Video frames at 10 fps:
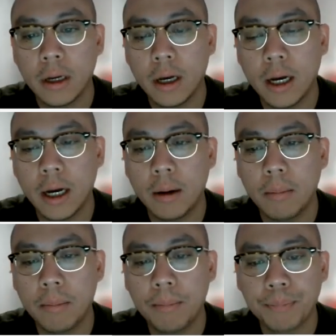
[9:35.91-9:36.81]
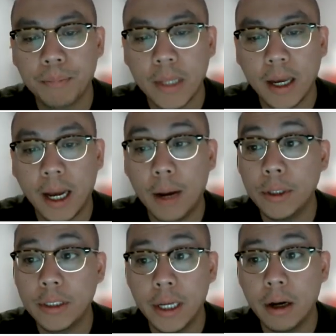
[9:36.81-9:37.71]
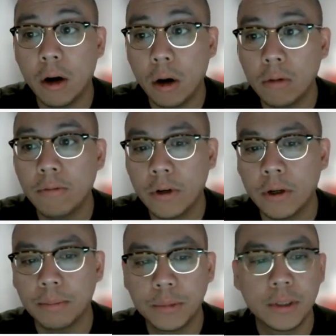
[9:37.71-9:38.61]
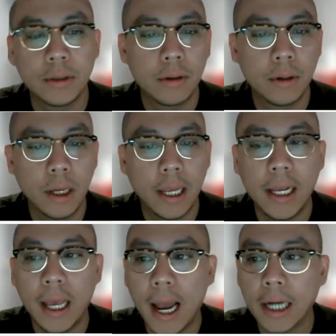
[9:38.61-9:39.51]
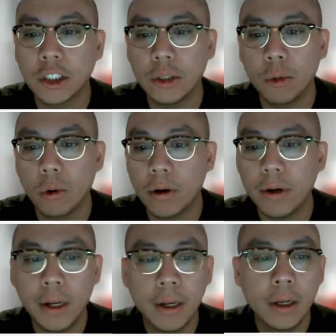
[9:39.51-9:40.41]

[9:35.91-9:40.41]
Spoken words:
I would say, all verbs. Any action word,